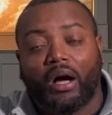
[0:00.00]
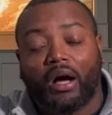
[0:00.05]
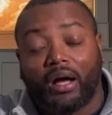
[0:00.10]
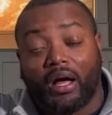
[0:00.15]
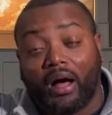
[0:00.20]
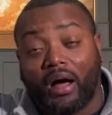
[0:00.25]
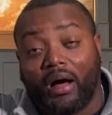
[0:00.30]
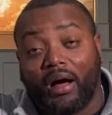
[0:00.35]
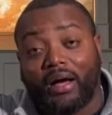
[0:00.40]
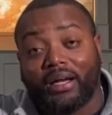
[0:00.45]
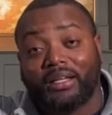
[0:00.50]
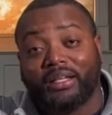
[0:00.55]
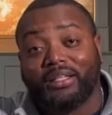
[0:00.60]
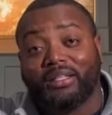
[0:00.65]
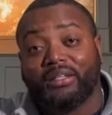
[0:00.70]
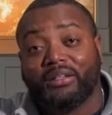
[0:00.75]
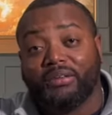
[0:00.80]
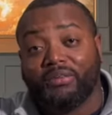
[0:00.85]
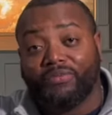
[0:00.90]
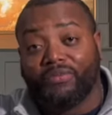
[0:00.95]
God
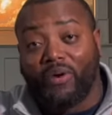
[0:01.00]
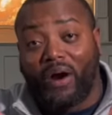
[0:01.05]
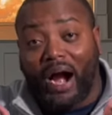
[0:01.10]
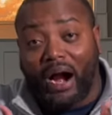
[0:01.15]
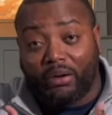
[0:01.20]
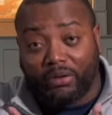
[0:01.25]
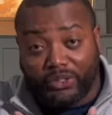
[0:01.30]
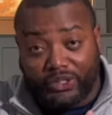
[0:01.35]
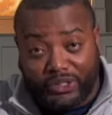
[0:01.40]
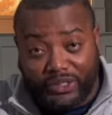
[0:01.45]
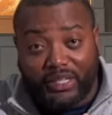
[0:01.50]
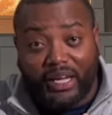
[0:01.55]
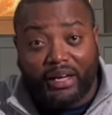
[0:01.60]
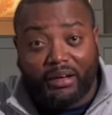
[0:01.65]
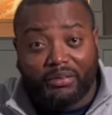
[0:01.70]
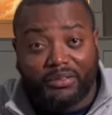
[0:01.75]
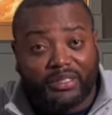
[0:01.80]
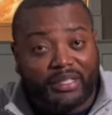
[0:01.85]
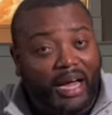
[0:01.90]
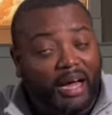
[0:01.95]
for
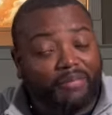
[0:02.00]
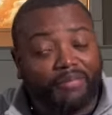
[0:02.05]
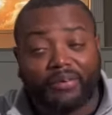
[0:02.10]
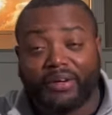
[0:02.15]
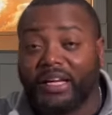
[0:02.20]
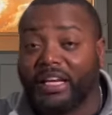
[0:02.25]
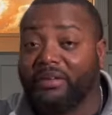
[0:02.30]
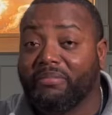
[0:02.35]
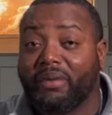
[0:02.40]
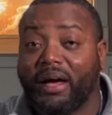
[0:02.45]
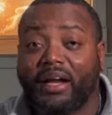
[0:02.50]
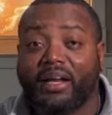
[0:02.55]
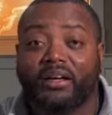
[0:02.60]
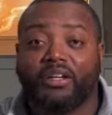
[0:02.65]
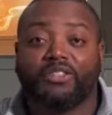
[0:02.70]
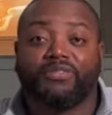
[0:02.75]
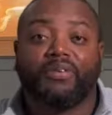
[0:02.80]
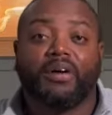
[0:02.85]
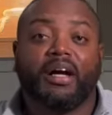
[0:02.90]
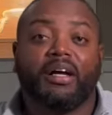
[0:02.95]
ourselves, not for anybody
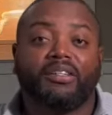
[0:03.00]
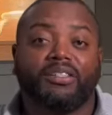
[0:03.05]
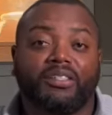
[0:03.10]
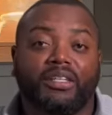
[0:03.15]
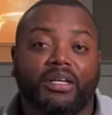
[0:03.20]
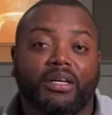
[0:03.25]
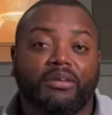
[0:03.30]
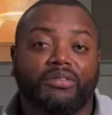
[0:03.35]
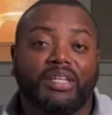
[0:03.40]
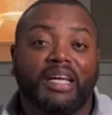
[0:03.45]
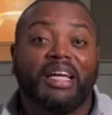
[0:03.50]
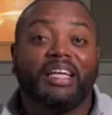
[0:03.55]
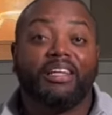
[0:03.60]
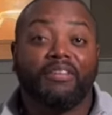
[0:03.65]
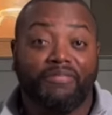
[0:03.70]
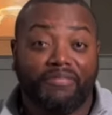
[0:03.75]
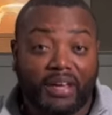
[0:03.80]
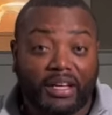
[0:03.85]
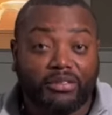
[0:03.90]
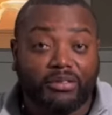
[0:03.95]
else, for ourselves
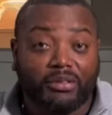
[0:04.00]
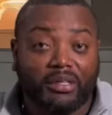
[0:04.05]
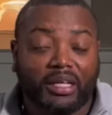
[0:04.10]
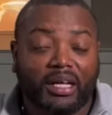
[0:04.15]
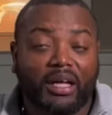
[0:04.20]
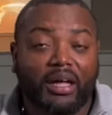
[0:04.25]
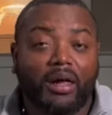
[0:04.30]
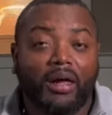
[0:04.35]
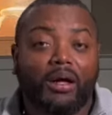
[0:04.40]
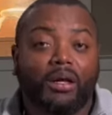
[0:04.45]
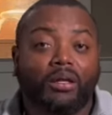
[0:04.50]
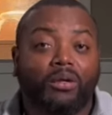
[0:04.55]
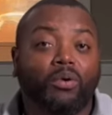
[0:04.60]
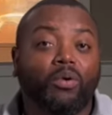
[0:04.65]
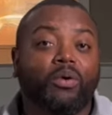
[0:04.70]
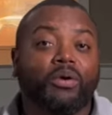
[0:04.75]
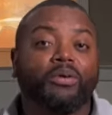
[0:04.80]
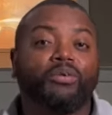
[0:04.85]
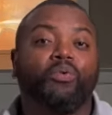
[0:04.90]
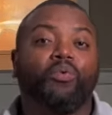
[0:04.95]
individually.
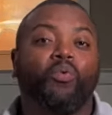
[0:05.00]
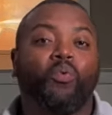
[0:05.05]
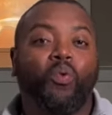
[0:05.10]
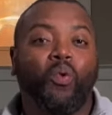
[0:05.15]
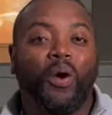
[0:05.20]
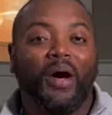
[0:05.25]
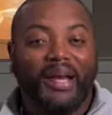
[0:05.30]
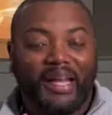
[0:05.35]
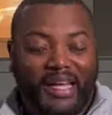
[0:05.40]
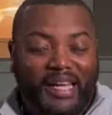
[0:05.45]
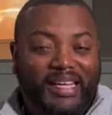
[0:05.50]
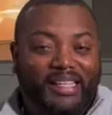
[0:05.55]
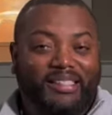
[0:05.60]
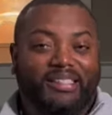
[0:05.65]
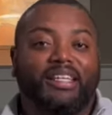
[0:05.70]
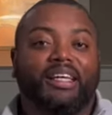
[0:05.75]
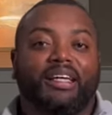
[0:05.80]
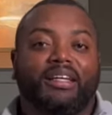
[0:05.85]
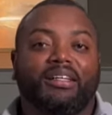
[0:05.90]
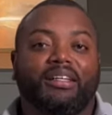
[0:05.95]
Lord, what
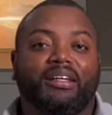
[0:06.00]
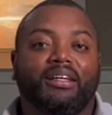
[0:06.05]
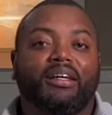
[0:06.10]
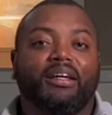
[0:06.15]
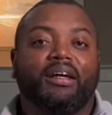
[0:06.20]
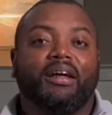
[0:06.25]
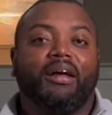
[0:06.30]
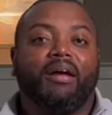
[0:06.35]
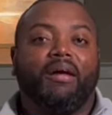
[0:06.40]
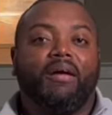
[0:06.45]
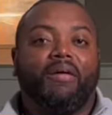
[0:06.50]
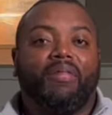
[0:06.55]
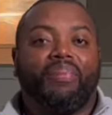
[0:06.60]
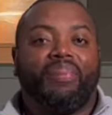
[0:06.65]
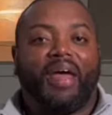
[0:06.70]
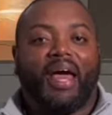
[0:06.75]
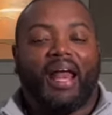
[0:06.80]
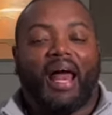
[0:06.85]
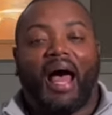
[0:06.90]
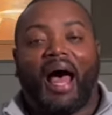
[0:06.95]
is it
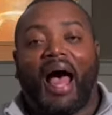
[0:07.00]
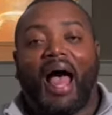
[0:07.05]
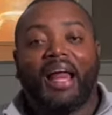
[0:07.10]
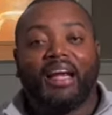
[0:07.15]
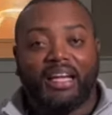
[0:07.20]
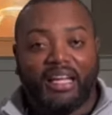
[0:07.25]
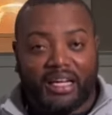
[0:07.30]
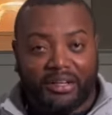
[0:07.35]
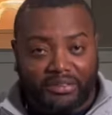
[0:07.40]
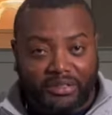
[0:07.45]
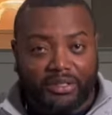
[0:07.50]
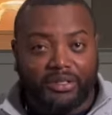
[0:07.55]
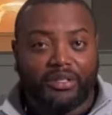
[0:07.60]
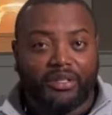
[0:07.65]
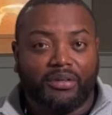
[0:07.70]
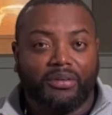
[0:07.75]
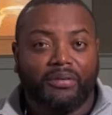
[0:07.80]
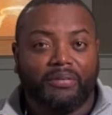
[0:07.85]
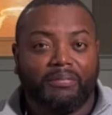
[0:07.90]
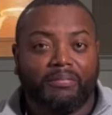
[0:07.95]
that I need to
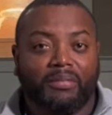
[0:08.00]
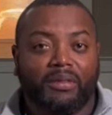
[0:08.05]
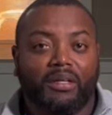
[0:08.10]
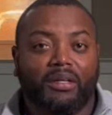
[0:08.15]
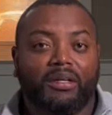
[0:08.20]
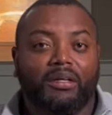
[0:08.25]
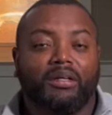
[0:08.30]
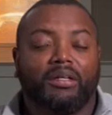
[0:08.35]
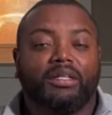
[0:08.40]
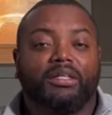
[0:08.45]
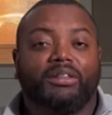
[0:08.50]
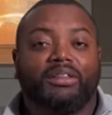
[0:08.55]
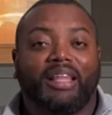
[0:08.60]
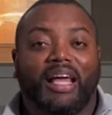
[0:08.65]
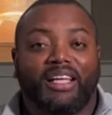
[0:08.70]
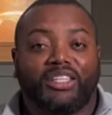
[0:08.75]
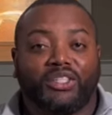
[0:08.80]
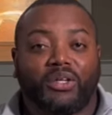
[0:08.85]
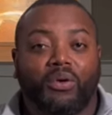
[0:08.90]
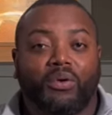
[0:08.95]
do
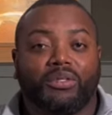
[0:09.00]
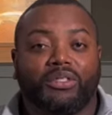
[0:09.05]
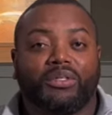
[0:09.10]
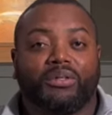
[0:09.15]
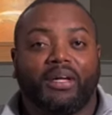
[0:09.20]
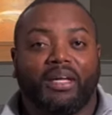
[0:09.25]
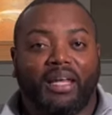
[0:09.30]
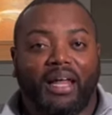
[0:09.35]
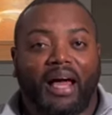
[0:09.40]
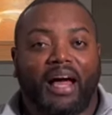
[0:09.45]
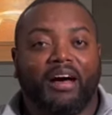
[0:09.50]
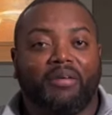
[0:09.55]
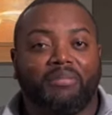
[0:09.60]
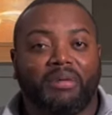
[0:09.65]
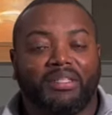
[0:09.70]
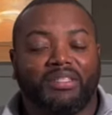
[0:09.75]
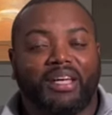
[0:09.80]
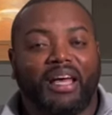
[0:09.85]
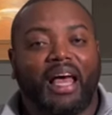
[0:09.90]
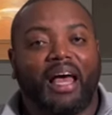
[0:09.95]
that's going to allow
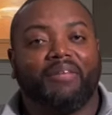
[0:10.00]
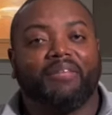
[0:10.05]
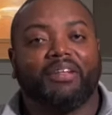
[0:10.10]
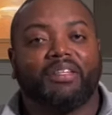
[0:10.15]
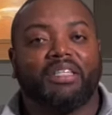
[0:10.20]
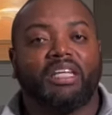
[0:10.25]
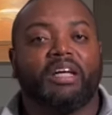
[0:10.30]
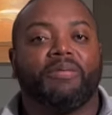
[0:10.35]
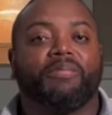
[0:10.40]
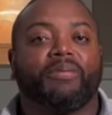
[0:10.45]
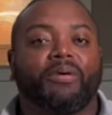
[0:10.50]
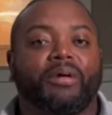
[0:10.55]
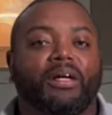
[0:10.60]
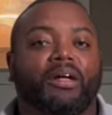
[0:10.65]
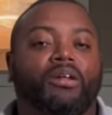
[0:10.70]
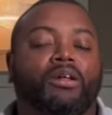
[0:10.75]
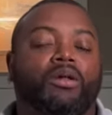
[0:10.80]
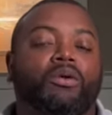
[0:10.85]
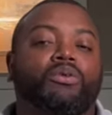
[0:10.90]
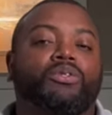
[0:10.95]
me to have a deeper
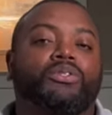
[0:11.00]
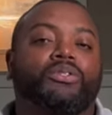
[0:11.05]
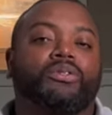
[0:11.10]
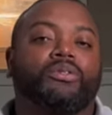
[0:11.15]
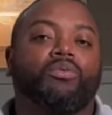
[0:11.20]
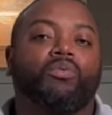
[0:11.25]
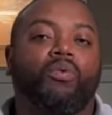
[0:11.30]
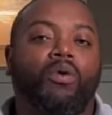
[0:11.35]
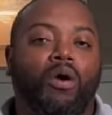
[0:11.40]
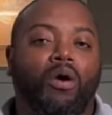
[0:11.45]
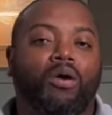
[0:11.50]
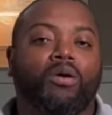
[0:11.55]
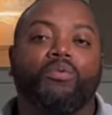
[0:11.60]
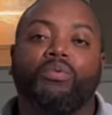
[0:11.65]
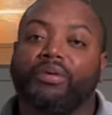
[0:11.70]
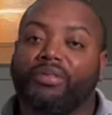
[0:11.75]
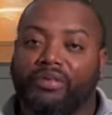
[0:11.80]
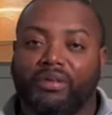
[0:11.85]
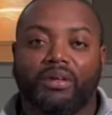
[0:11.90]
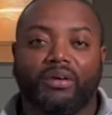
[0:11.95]
and closer walk
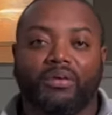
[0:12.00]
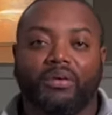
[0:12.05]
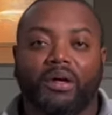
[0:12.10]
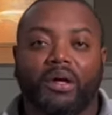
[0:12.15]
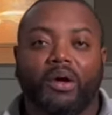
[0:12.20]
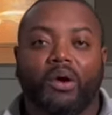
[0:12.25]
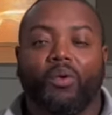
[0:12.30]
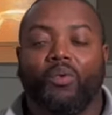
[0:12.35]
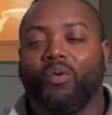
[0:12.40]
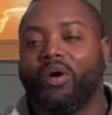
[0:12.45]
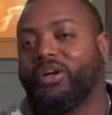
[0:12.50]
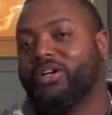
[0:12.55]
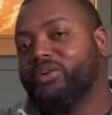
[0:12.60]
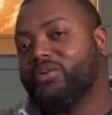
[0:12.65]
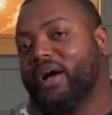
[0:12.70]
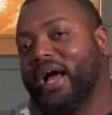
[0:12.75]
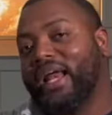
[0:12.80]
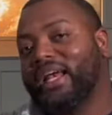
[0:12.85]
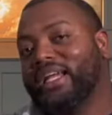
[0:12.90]
with you? What do I